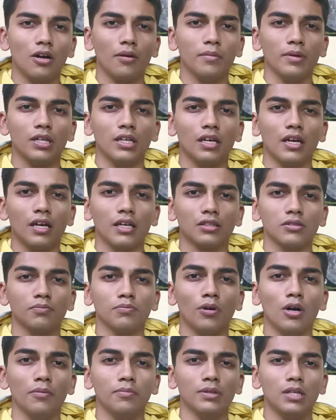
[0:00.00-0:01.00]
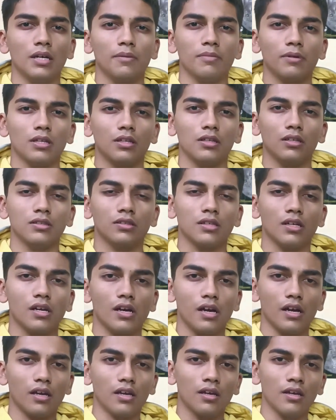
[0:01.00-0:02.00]
has popped up in the sky,
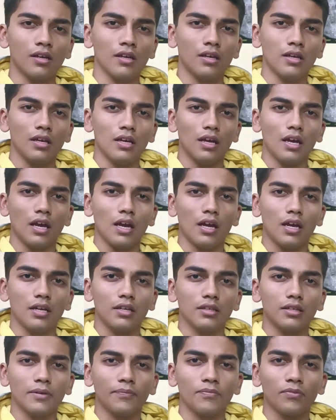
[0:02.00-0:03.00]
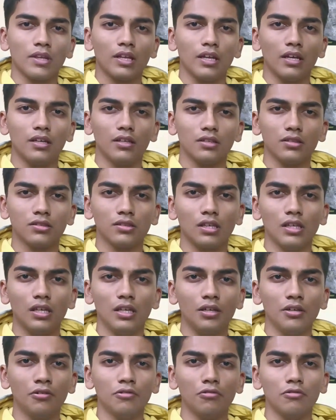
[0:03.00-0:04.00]
and it is the
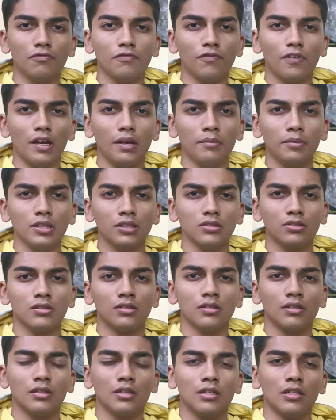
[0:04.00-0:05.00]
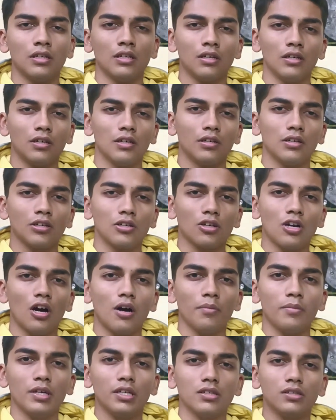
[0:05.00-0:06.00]
famous
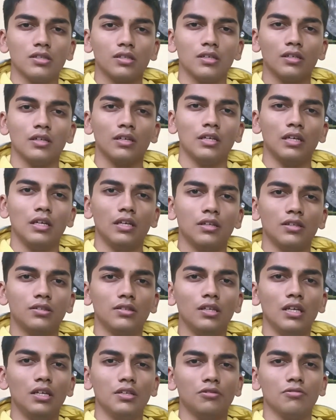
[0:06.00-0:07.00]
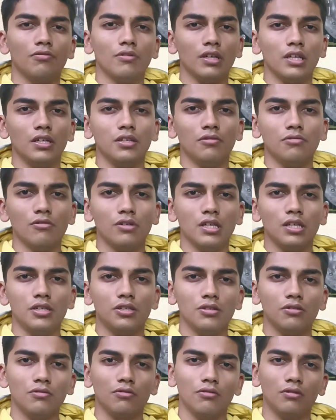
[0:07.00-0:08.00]
comet C2022
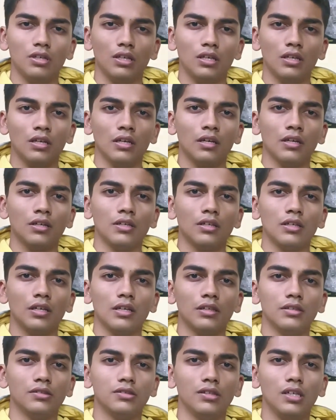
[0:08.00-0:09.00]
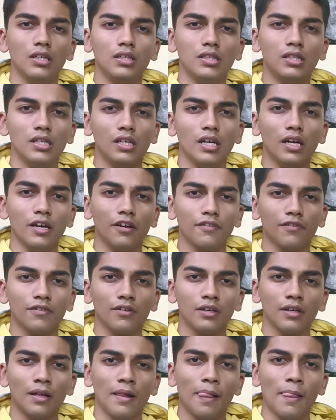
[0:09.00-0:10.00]
ZTF,
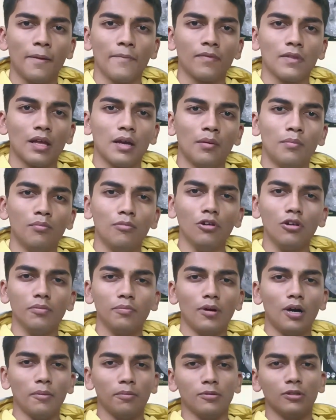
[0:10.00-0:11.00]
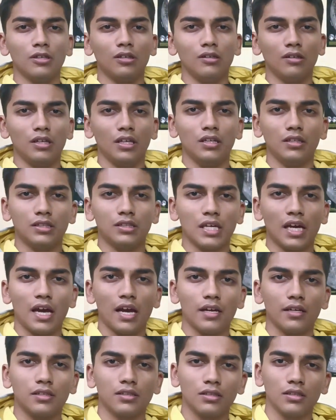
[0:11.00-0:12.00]
more popularly tagged
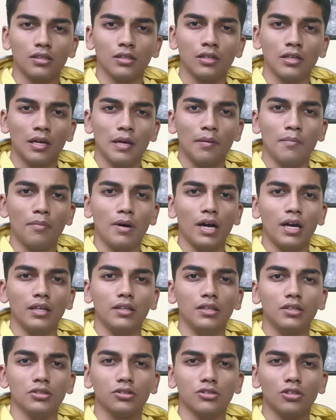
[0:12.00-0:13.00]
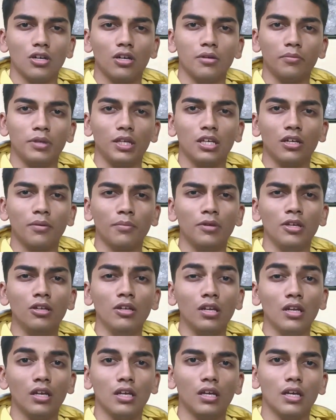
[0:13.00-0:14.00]
by the astronomy community
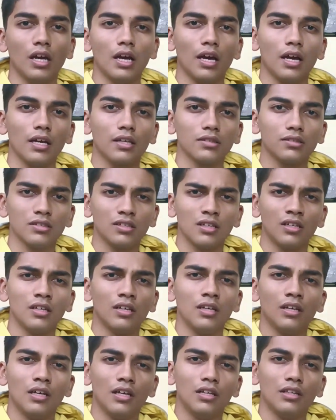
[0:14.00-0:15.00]
as the